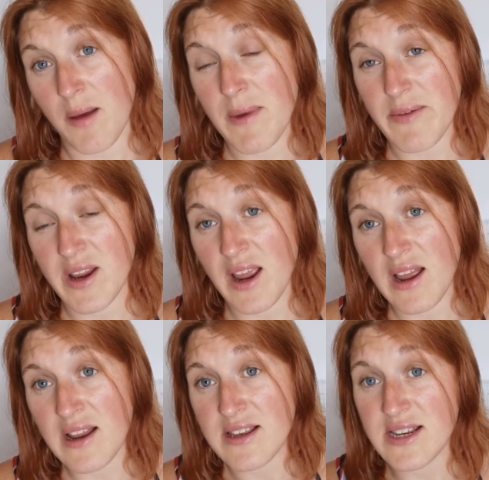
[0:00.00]

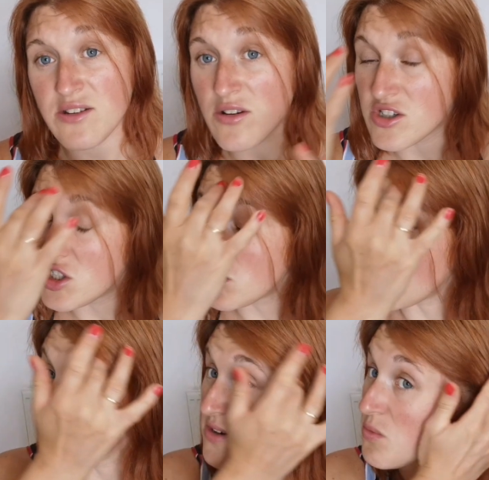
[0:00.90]
America did not
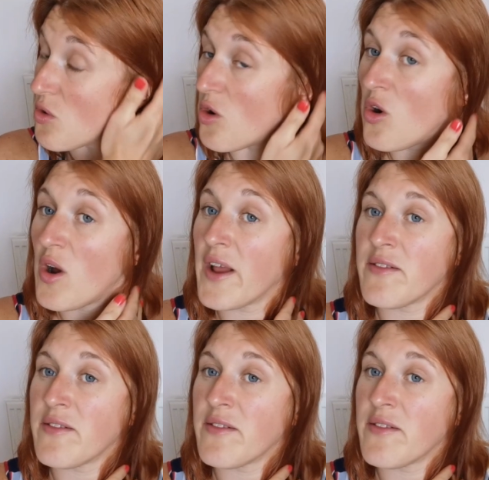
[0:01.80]
join the war